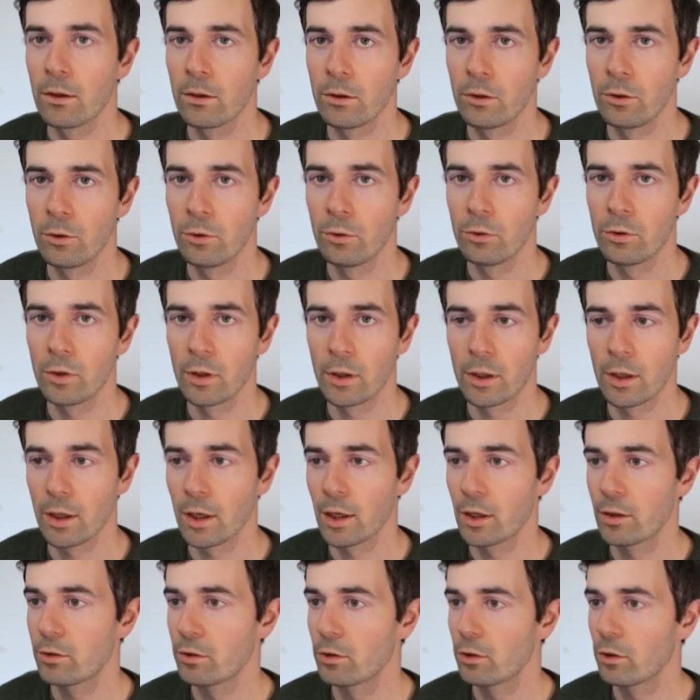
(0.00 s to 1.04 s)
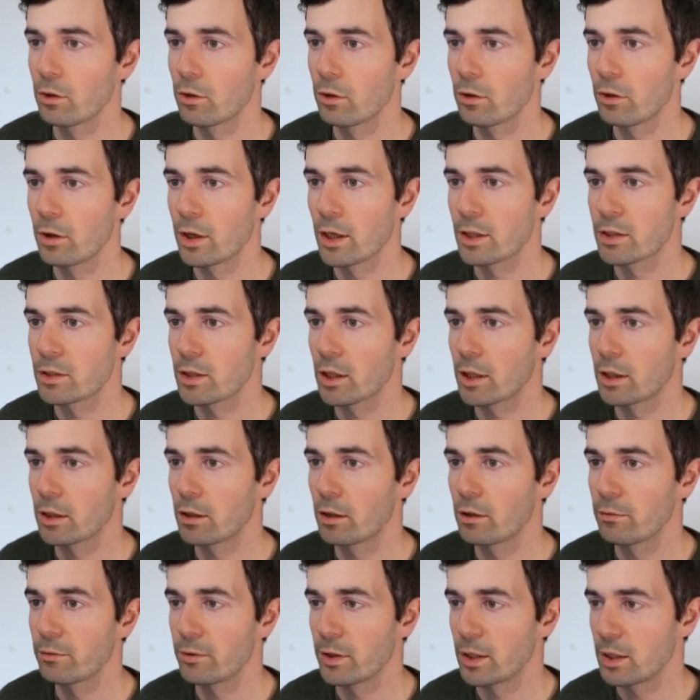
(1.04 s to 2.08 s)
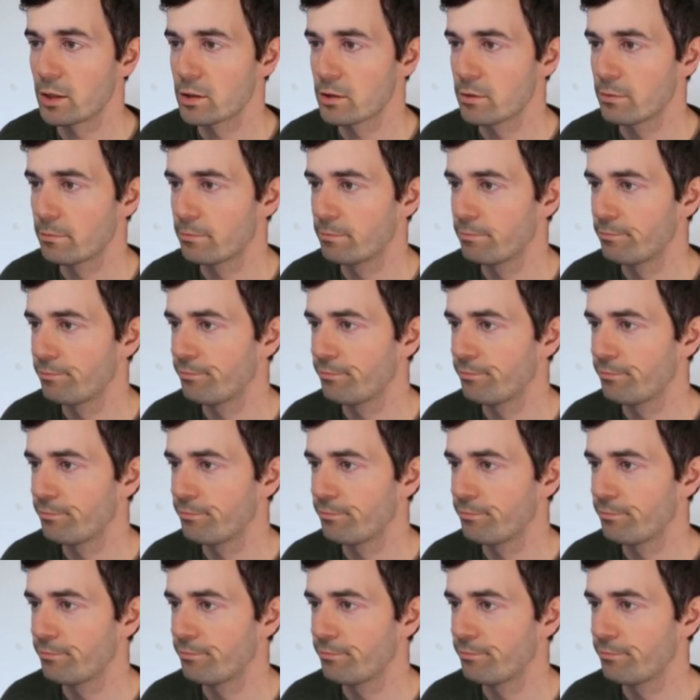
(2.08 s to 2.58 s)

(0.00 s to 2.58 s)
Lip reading: use in case your SI card fails.